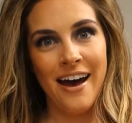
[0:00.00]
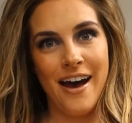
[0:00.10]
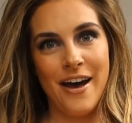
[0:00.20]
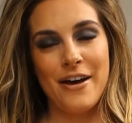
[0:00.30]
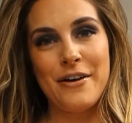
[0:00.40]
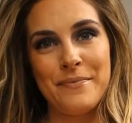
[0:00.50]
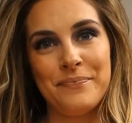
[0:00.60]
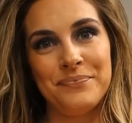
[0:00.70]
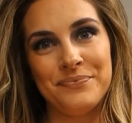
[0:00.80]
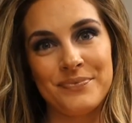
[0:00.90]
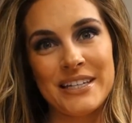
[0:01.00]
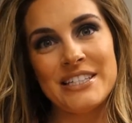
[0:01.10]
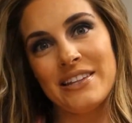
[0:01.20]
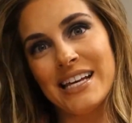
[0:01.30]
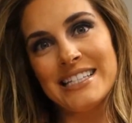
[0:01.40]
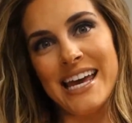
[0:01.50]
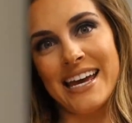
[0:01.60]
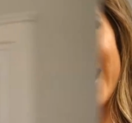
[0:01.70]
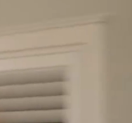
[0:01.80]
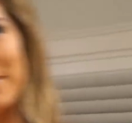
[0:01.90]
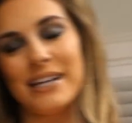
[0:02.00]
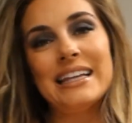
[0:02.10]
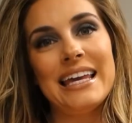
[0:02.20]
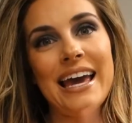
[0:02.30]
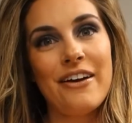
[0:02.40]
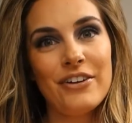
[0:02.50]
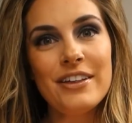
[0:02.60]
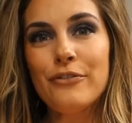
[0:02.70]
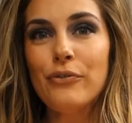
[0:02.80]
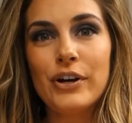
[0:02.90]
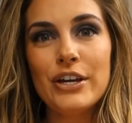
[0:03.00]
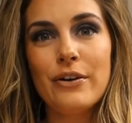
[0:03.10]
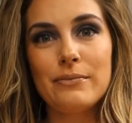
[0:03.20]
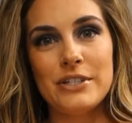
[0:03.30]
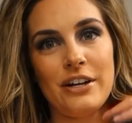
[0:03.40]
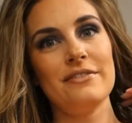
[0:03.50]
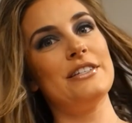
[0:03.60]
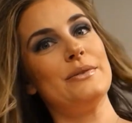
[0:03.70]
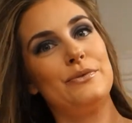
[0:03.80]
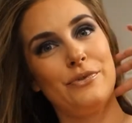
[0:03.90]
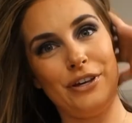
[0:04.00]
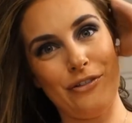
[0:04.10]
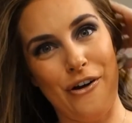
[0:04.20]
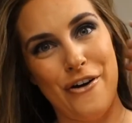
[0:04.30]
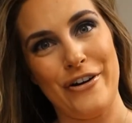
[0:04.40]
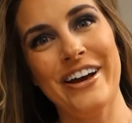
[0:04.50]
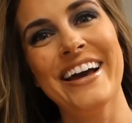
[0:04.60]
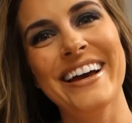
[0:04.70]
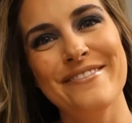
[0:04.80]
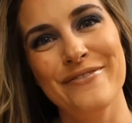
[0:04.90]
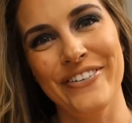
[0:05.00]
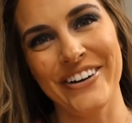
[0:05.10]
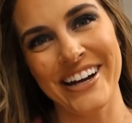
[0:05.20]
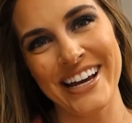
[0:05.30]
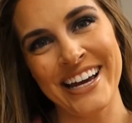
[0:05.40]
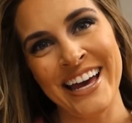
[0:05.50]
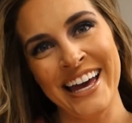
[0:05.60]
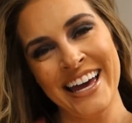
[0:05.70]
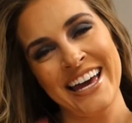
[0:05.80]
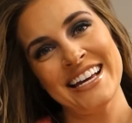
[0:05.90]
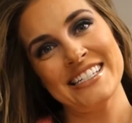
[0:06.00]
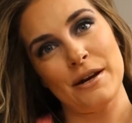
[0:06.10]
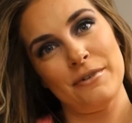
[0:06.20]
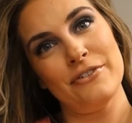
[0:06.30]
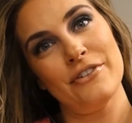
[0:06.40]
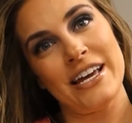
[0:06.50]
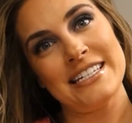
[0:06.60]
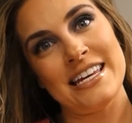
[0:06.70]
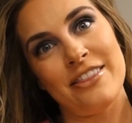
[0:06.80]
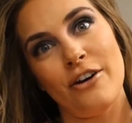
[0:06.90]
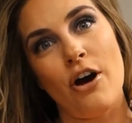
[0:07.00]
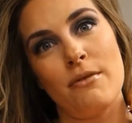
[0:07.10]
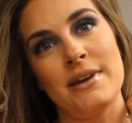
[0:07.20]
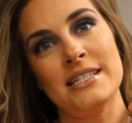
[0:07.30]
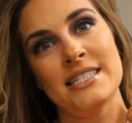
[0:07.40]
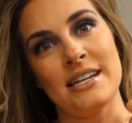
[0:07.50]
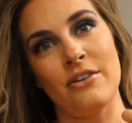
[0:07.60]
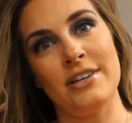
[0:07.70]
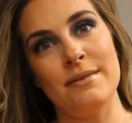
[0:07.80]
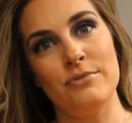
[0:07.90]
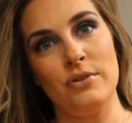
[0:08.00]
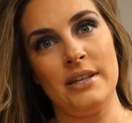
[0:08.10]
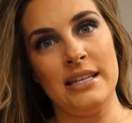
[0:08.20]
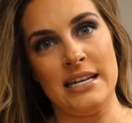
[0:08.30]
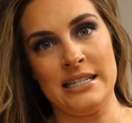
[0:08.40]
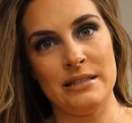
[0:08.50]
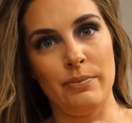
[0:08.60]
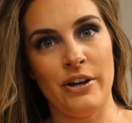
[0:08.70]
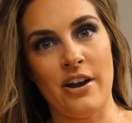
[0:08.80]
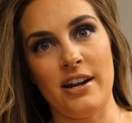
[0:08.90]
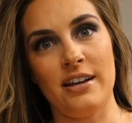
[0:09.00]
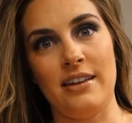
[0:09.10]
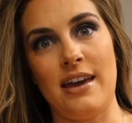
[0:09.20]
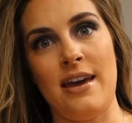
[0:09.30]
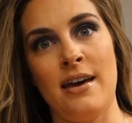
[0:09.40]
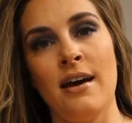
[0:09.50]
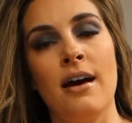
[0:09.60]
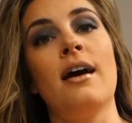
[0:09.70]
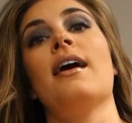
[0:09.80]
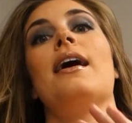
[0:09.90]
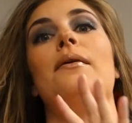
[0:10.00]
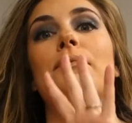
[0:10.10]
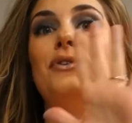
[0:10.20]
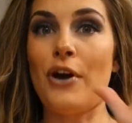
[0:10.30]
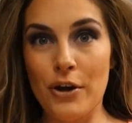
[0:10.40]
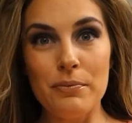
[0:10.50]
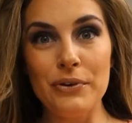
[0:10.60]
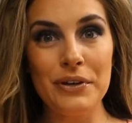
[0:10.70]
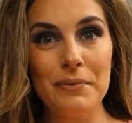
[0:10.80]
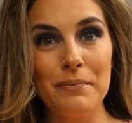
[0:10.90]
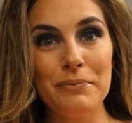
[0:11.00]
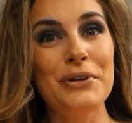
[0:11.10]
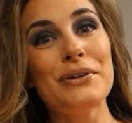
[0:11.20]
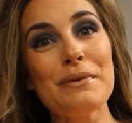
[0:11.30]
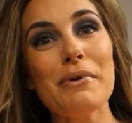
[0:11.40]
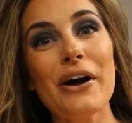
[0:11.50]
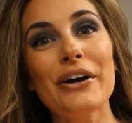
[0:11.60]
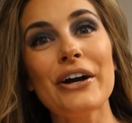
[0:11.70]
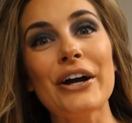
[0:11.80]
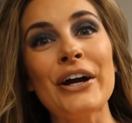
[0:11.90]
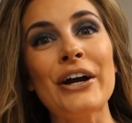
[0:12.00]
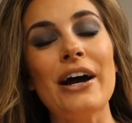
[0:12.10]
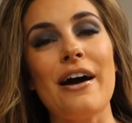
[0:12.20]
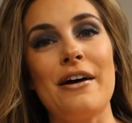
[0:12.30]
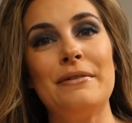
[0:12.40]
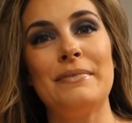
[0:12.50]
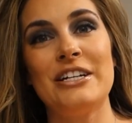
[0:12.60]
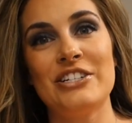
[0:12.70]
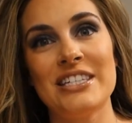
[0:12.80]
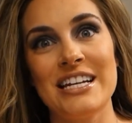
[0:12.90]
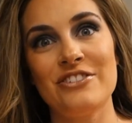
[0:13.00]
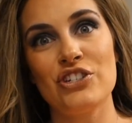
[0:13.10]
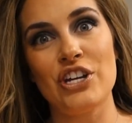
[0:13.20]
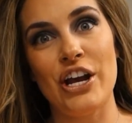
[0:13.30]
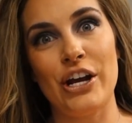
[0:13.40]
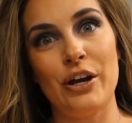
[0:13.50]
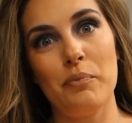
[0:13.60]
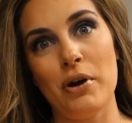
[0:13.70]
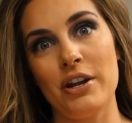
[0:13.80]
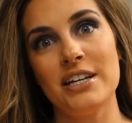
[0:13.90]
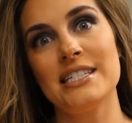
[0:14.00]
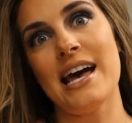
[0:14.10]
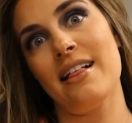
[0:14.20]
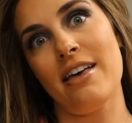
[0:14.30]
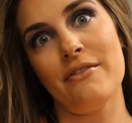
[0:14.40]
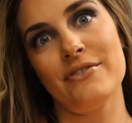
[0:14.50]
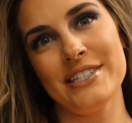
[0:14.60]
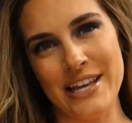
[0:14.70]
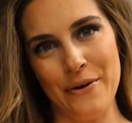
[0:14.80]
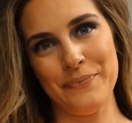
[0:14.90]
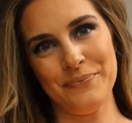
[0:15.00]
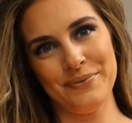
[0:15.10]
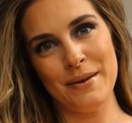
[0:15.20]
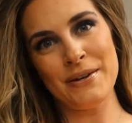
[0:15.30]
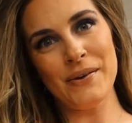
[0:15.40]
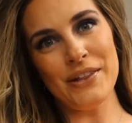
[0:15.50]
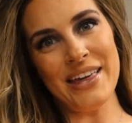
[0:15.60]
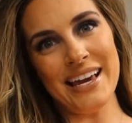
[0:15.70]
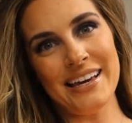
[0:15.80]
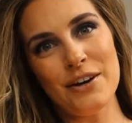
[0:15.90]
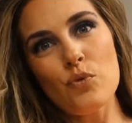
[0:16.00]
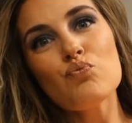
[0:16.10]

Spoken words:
So that's it. I'm gonna link everything for you. I'm sorry if this was really long and boring. Tell me if you liked it in the comments, and I'll keep doing these periodically. I'm not a beauty blogger. I just like to share products that I love. So let me know what you think.